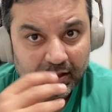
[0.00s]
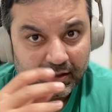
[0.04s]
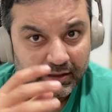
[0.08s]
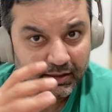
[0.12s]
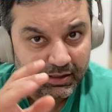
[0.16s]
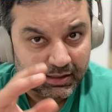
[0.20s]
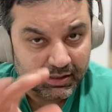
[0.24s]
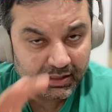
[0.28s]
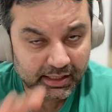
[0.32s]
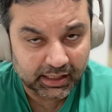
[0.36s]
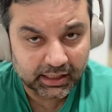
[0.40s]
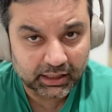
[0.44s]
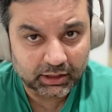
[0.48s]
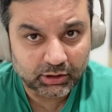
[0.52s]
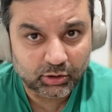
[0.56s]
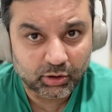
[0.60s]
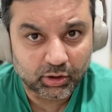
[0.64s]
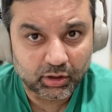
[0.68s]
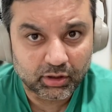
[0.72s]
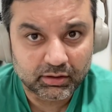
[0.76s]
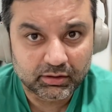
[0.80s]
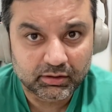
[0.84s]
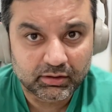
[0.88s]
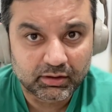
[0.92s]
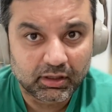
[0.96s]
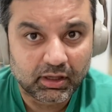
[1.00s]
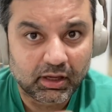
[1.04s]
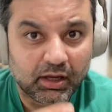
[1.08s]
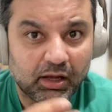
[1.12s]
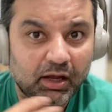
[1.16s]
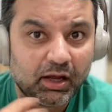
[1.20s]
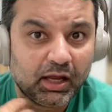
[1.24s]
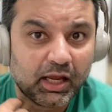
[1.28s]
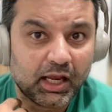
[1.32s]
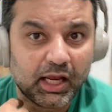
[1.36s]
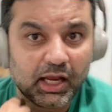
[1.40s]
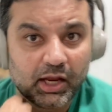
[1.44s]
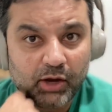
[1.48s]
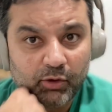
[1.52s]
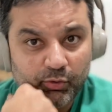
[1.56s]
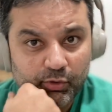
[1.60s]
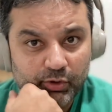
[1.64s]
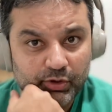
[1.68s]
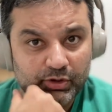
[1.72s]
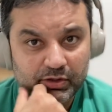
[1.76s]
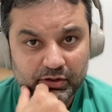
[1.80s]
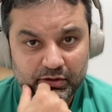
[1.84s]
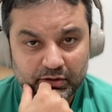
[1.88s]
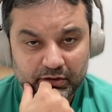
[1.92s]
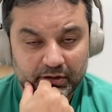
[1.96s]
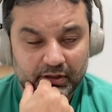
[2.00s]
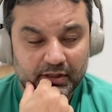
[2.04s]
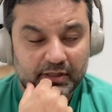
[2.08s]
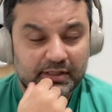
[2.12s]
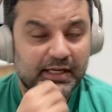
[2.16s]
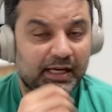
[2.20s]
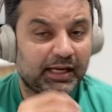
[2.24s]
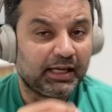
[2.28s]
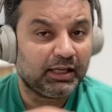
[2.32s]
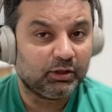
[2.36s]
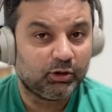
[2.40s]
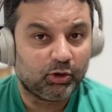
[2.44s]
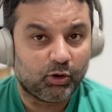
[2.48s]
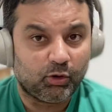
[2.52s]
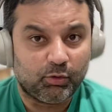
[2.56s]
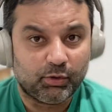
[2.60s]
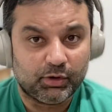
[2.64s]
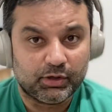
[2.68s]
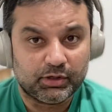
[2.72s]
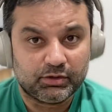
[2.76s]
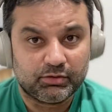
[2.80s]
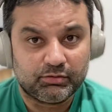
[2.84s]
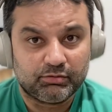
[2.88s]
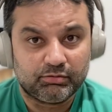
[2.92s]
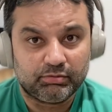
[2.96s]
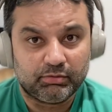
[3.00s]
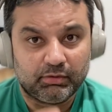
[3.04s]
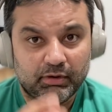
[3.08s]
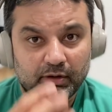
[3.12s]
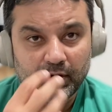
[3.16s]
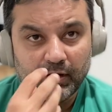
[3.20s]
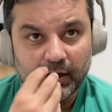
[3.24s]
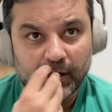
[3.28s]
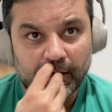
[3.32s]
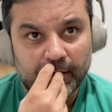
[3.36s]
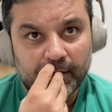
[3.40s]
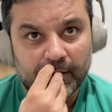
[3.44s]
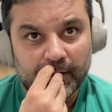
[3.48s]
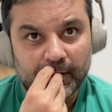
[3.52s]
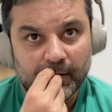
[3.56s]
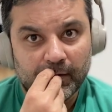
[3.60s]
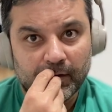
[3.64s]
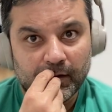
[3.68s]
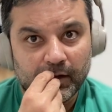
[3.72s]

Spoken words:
The second thought, was, uh,